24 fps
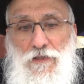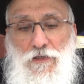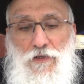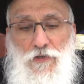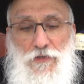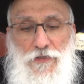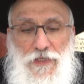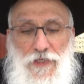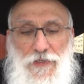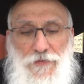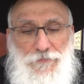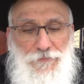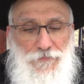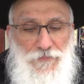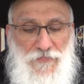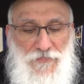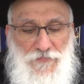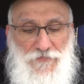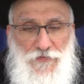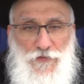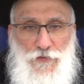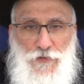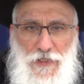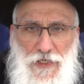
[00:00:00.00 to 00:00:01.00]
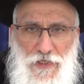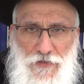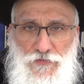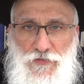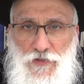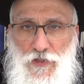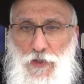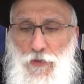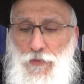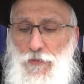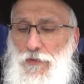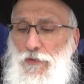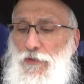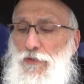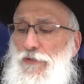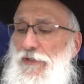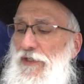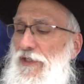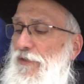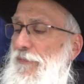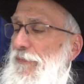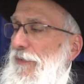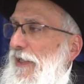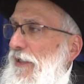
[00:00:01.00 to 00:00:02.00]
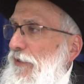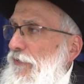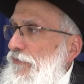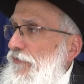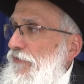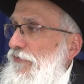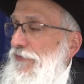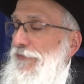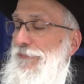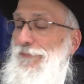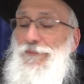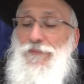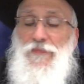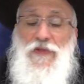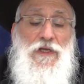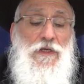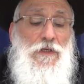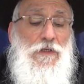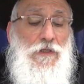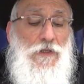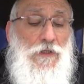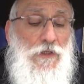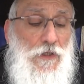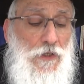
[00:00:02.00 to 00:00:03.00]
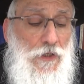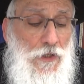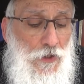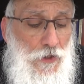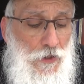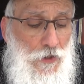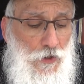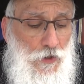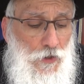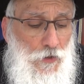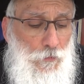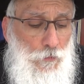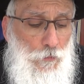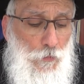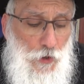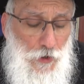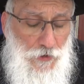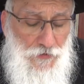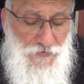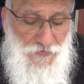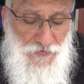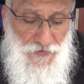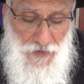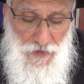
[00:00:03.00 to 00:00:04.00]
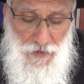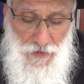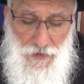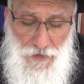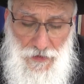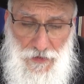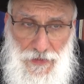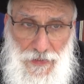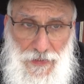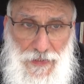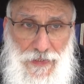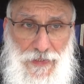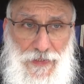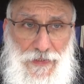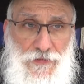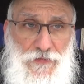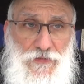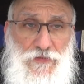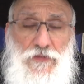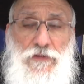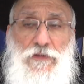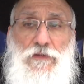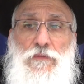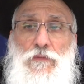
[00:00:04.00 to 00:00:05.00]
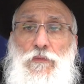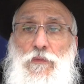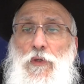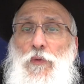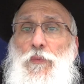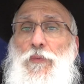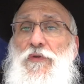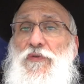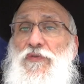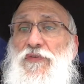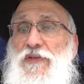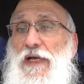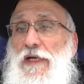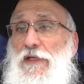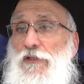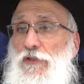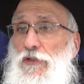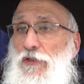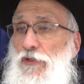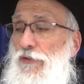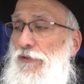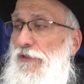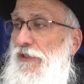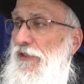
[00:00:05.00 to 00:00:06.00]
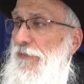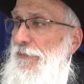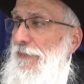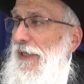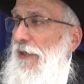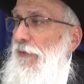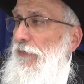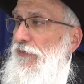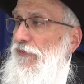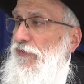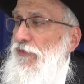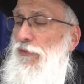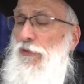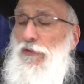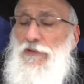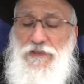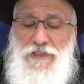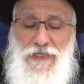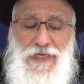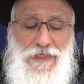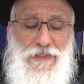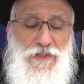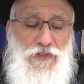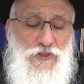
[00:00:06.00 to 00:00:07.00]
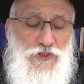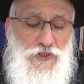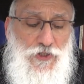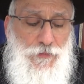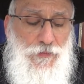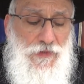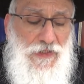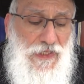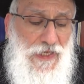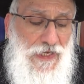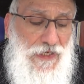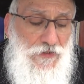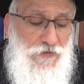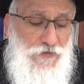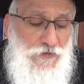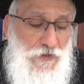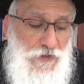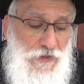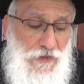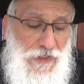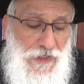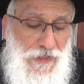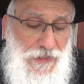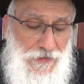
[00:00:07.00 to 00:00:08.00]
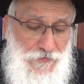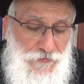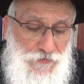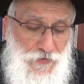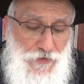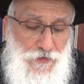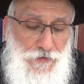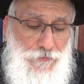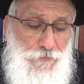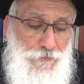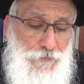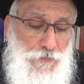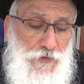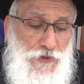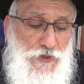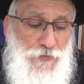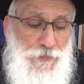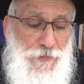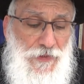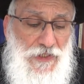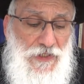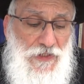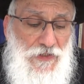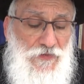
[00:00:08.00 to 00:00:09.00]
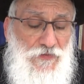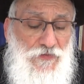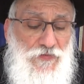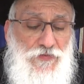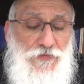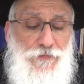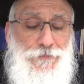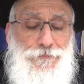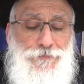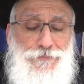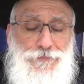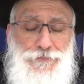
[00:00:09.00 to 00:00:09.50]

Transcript: Okay, a few days ago we were learning about muksa, and what we started learning about was called keli shemalachte lehetin, which means